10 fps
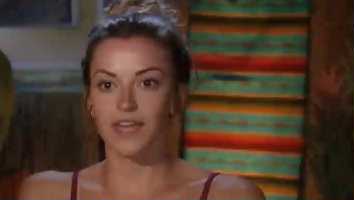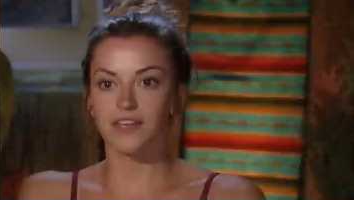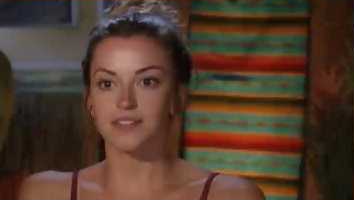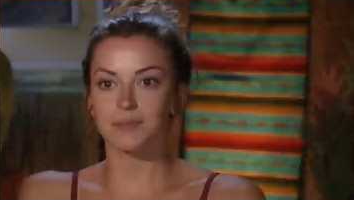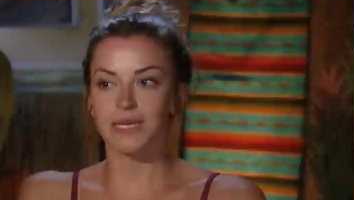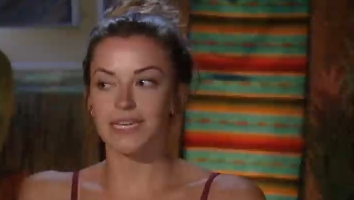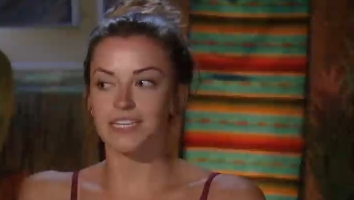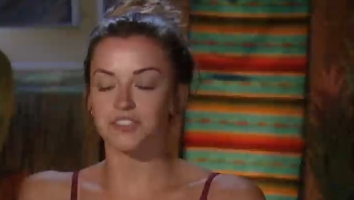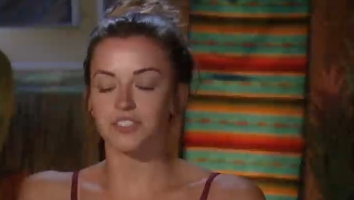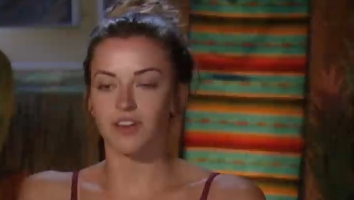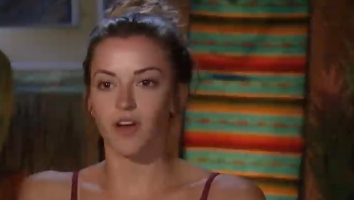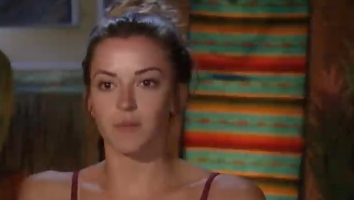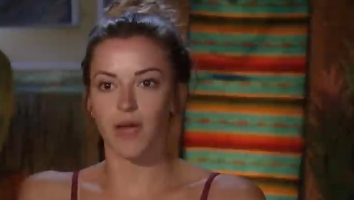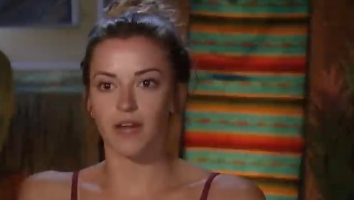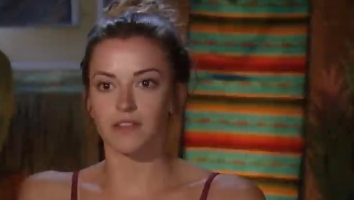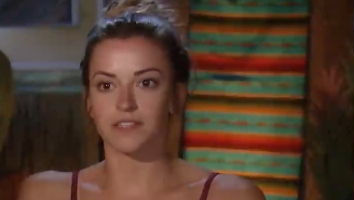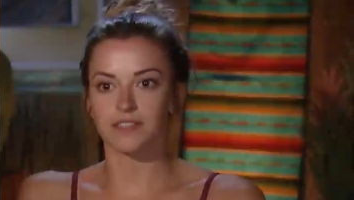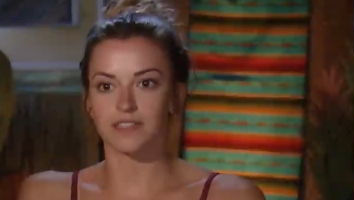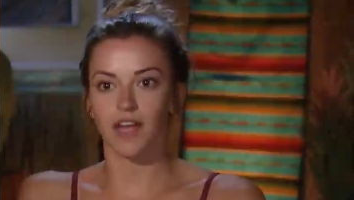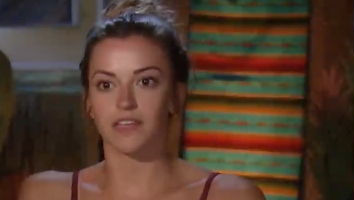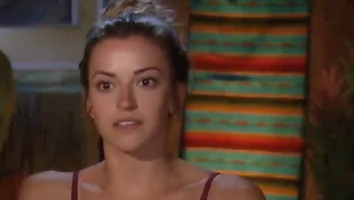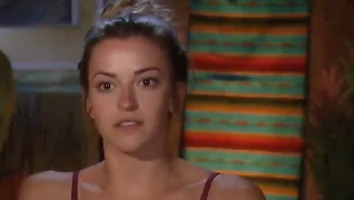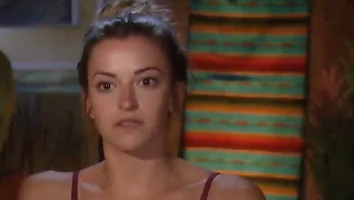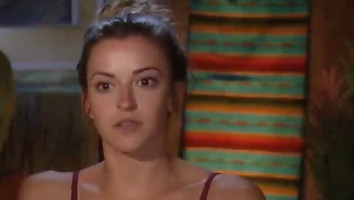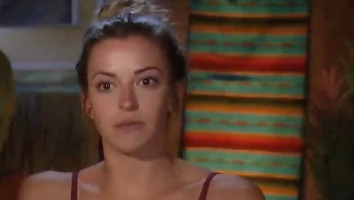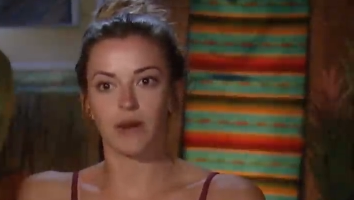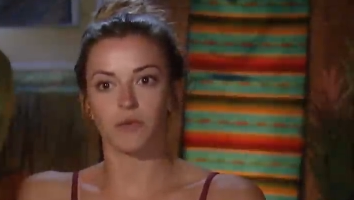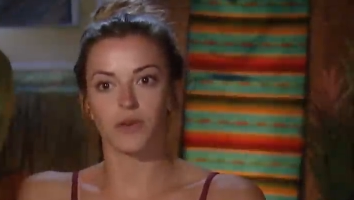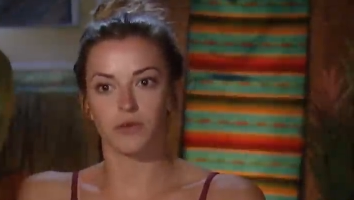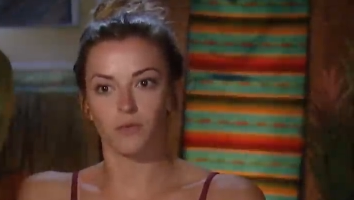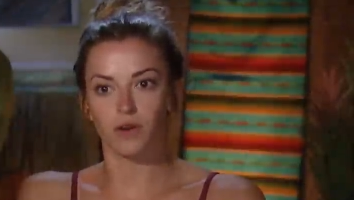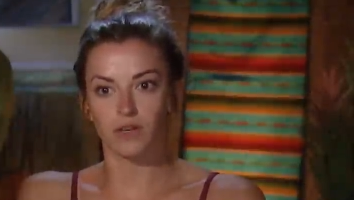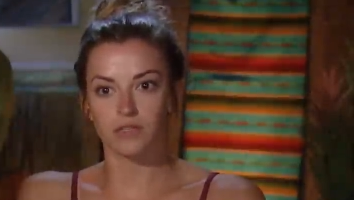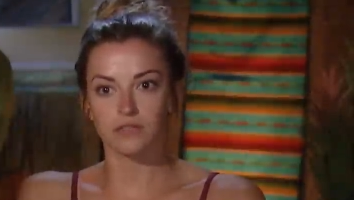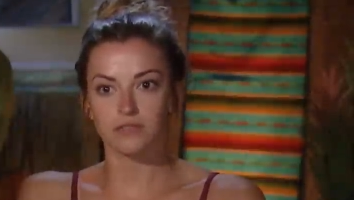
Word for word: that doesn't mean he's just automatically decisive about what he wants.